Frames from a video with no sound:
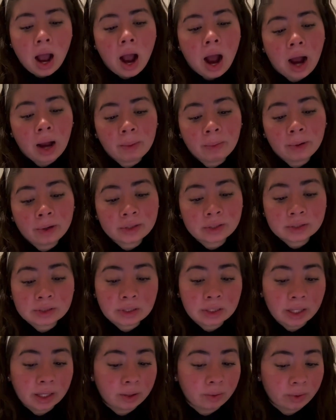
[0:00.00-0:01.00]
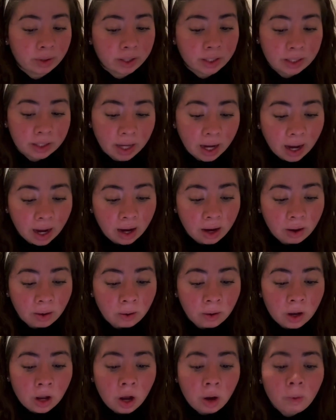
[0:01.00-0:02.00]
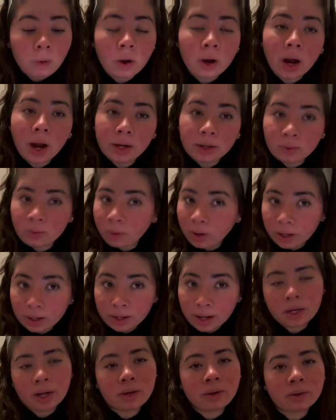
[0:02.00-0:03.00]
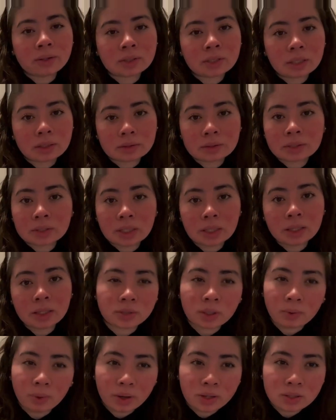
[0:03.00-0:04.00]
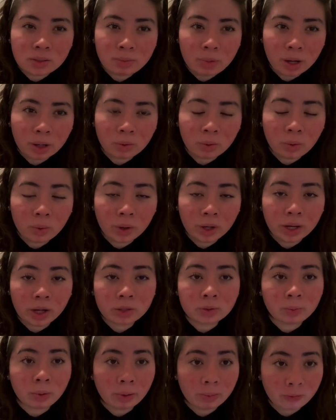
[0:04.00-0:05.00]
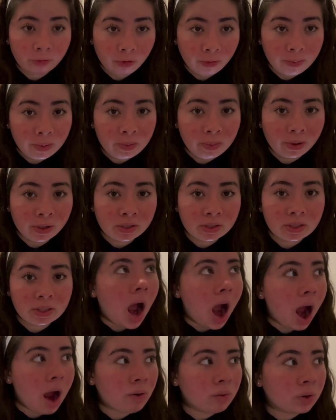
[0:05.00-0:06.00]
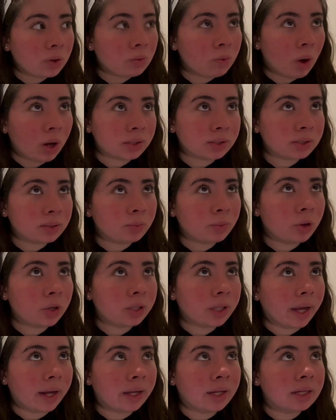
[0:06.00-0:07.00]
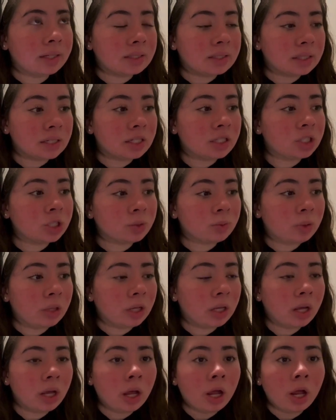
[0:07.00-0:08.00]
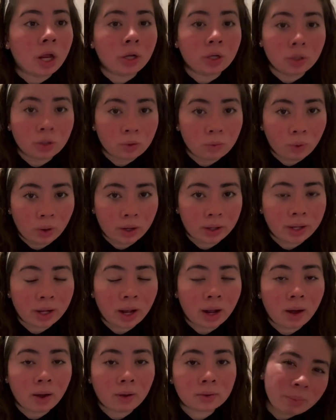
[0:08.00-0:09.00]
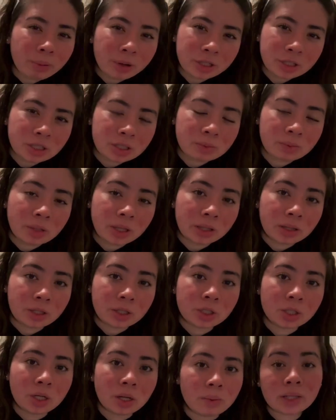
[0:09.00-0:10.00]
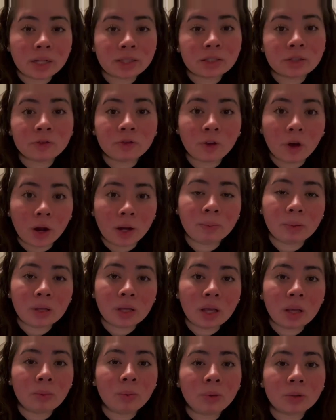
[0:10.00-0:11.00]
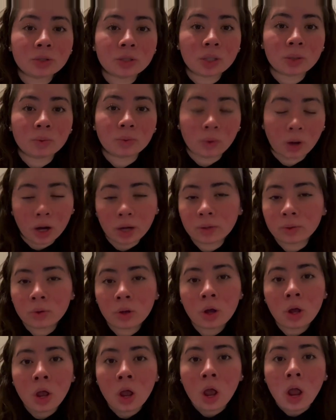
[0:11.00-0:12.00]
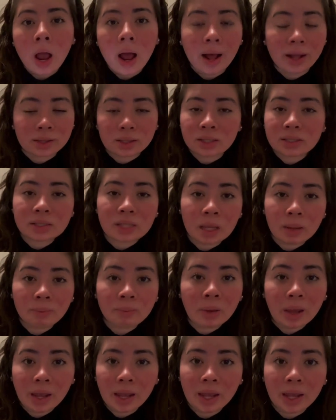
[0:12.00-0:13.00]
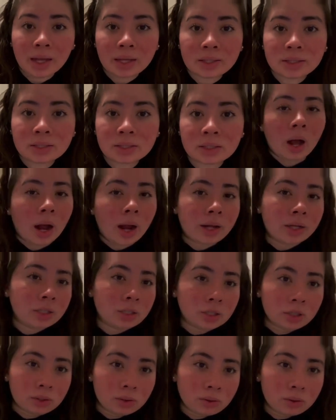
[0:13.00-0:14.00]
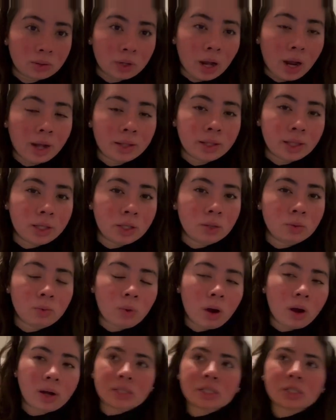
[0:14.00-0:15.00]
I put, does he like working out? What kind of workout? I know it sounds silly, like why does it matter what workouts? But for me personally, I would want someone that can teach me new workouts, pushes me in the gym. That's fun. Being able to run at the same pace, ideal guy that you want.